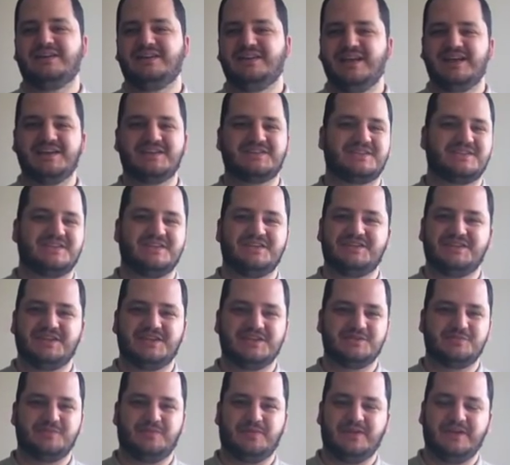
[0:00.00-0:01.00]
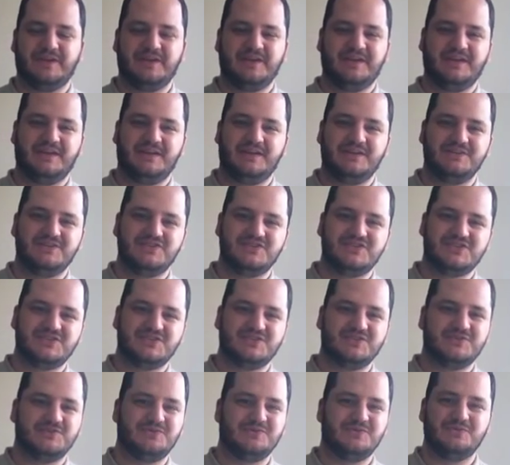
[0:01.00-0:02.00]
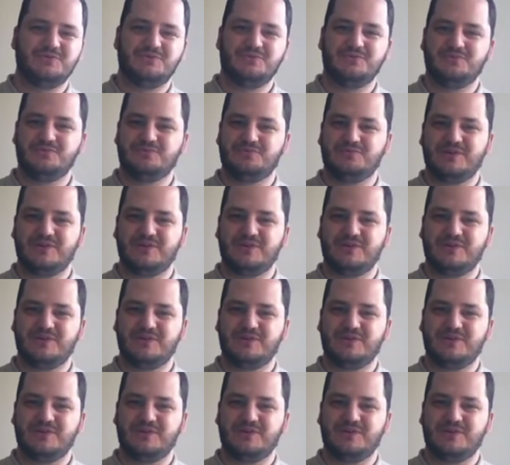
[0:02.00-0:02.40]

Yes, it does play into